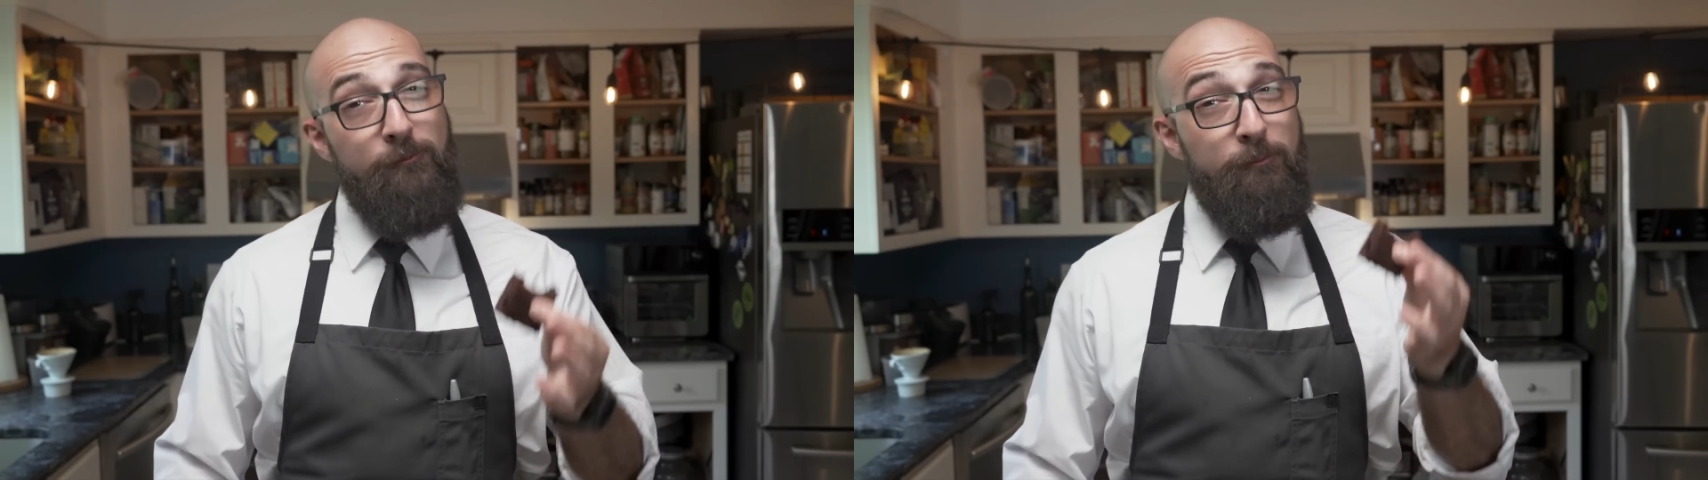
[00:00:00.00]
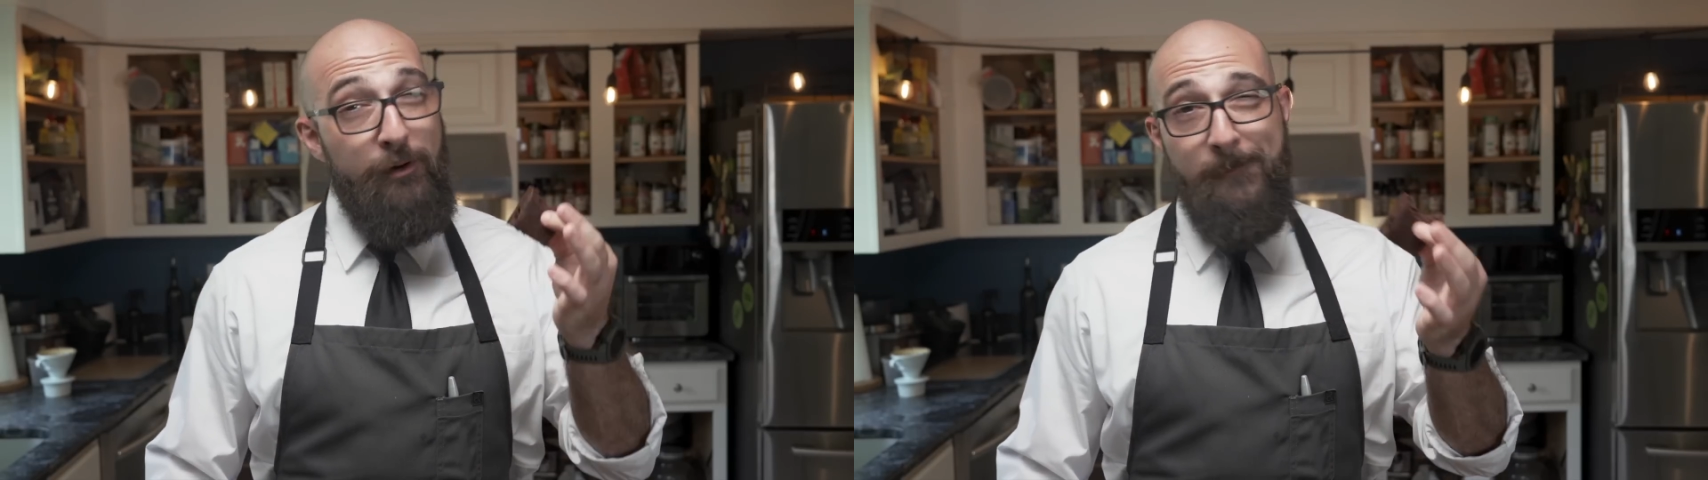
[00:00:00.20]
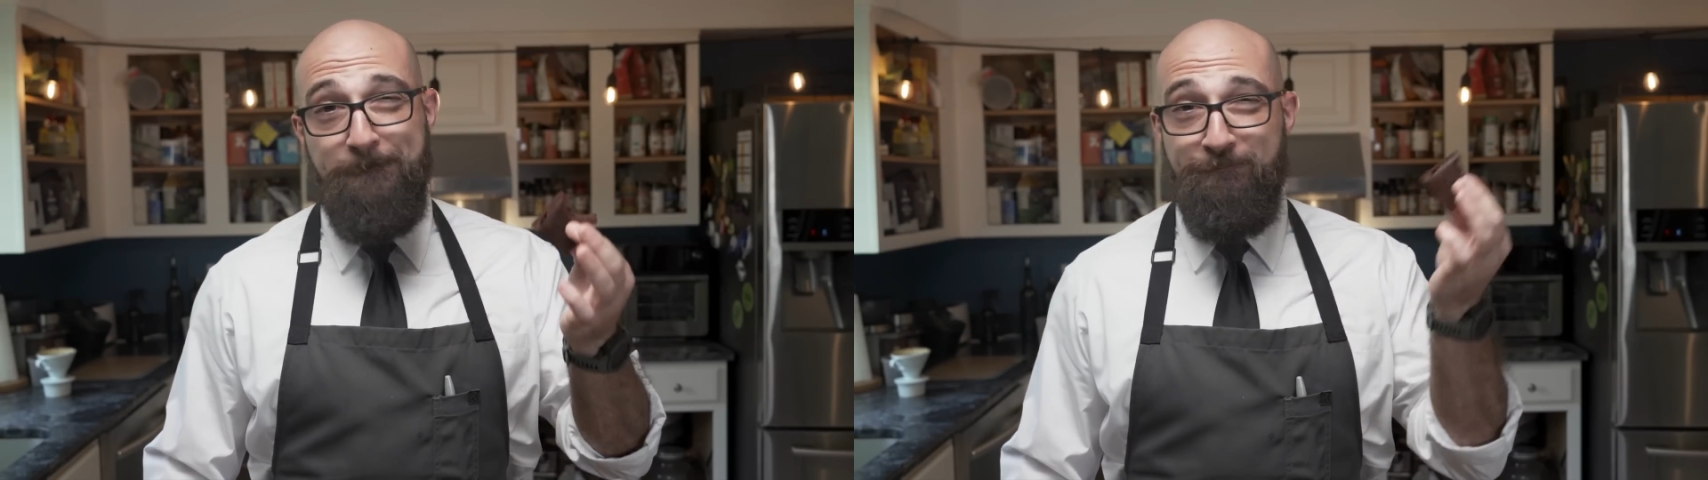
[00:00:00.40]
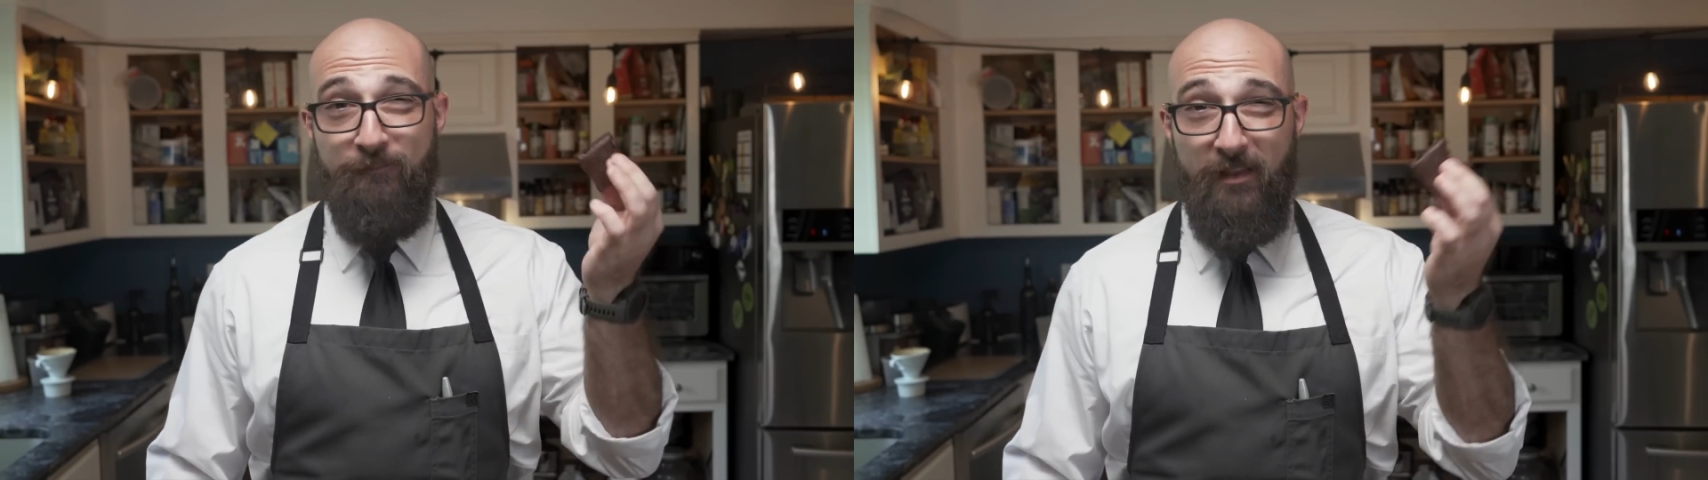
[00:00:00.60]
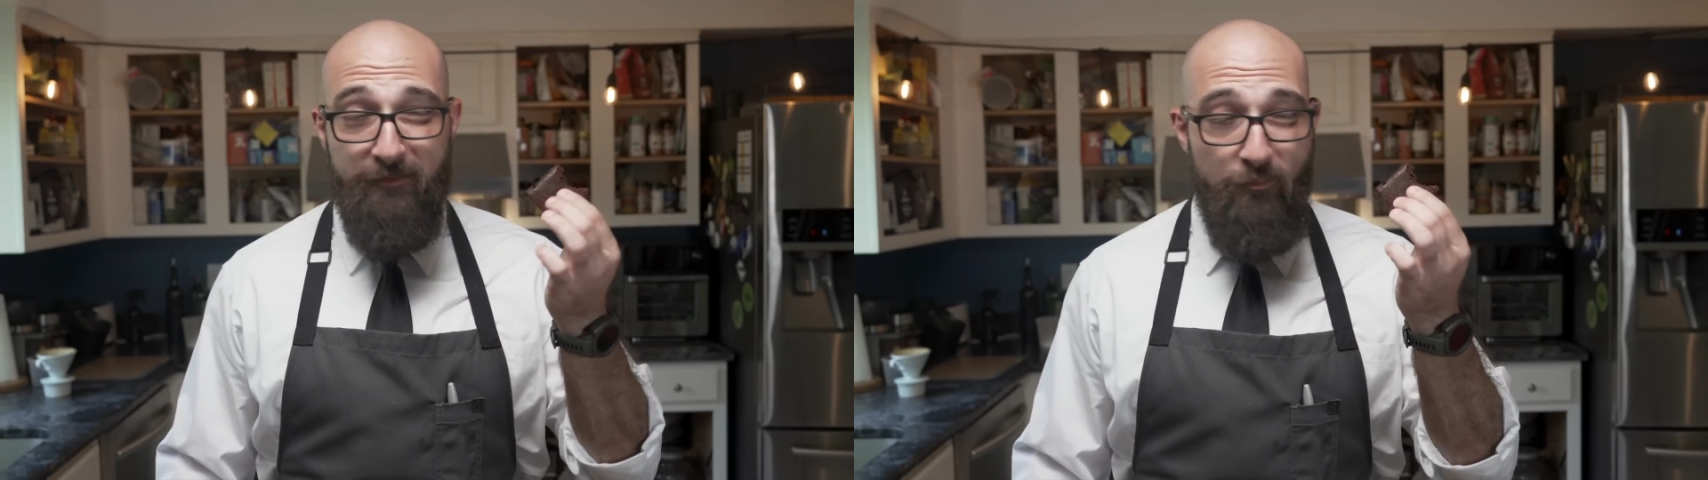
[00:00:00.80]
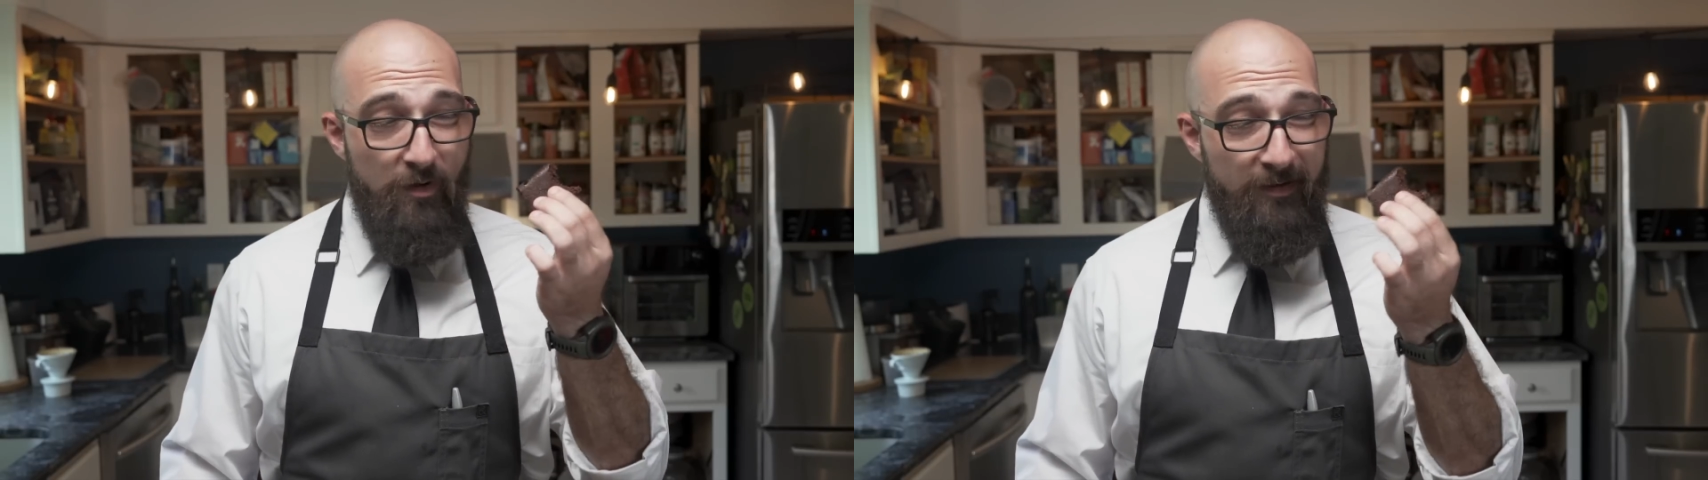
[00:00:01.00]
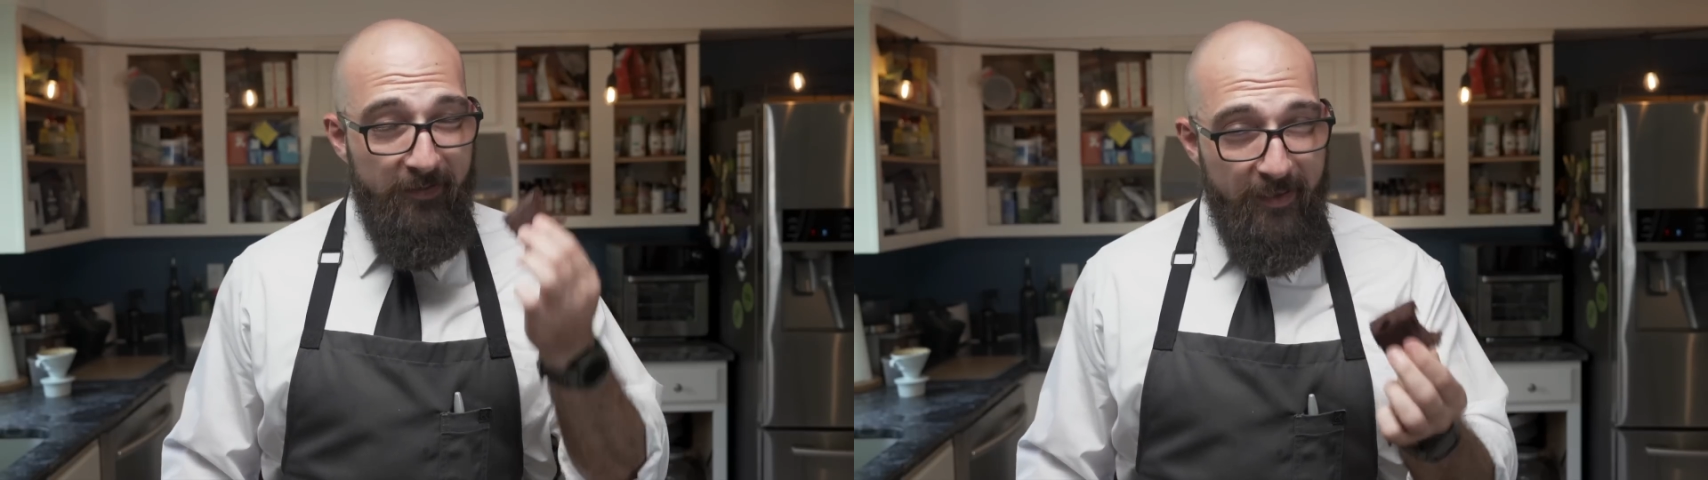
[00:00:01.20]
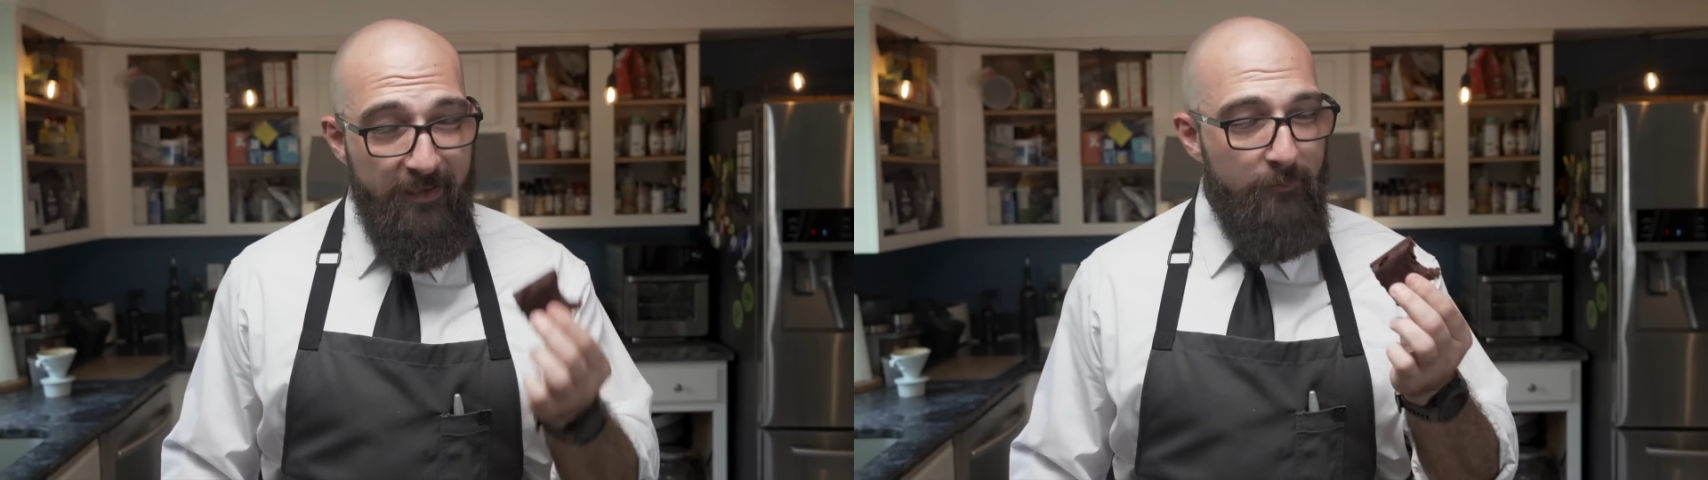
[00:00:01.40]
but if you want a
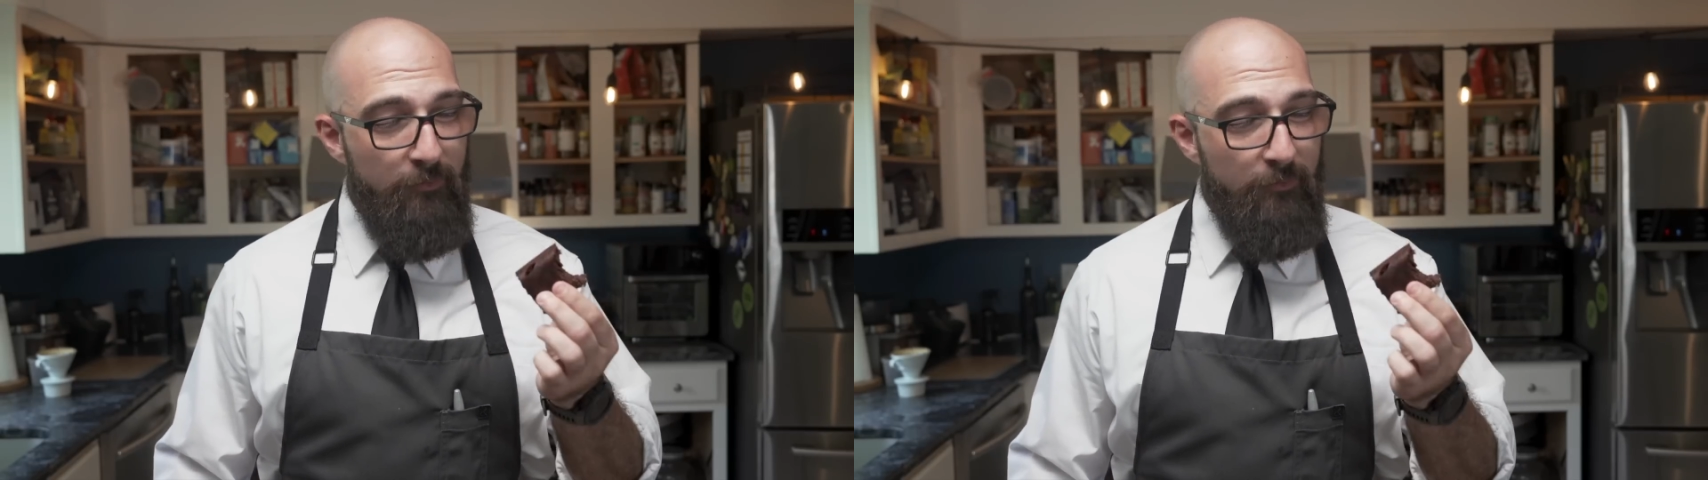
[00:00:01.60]
cakey